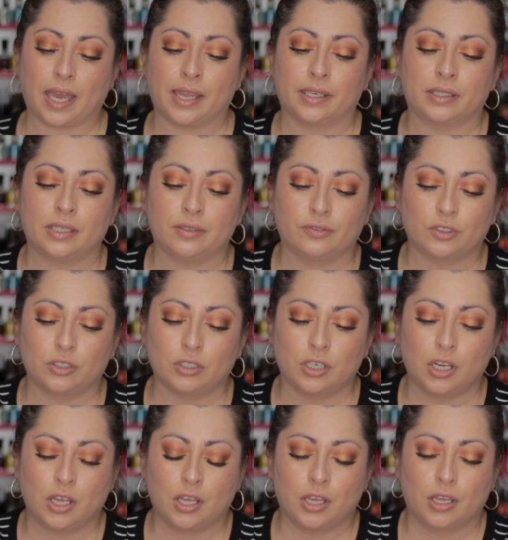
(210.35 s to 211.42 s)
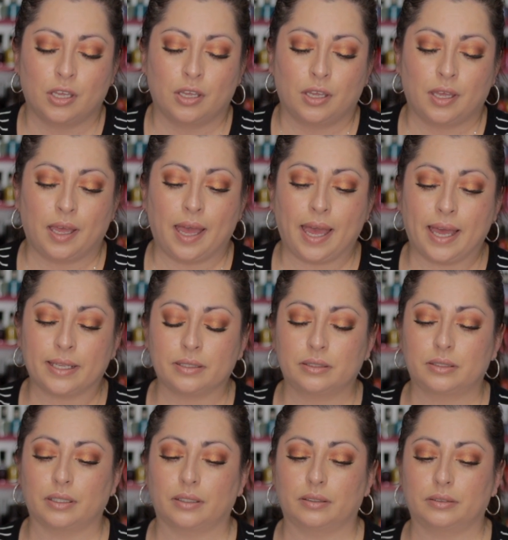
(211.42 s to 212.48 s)
I never
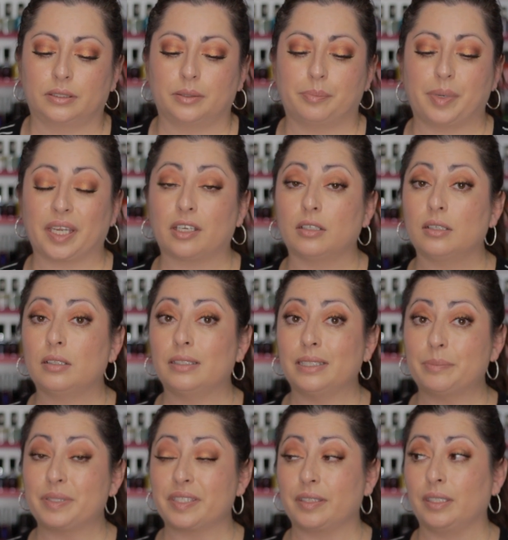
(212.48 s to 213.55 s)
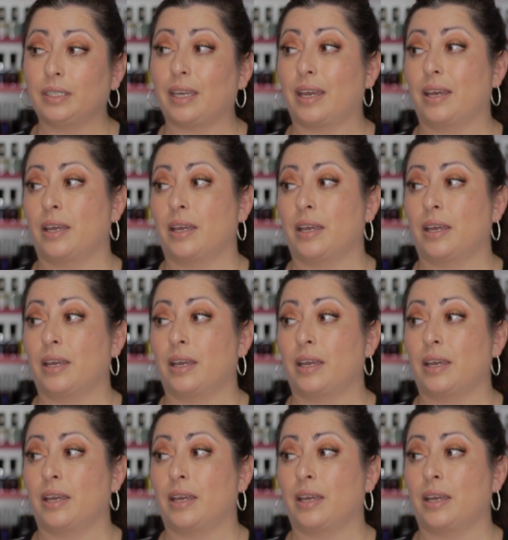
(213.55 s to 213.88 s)
had the Becca lipstick.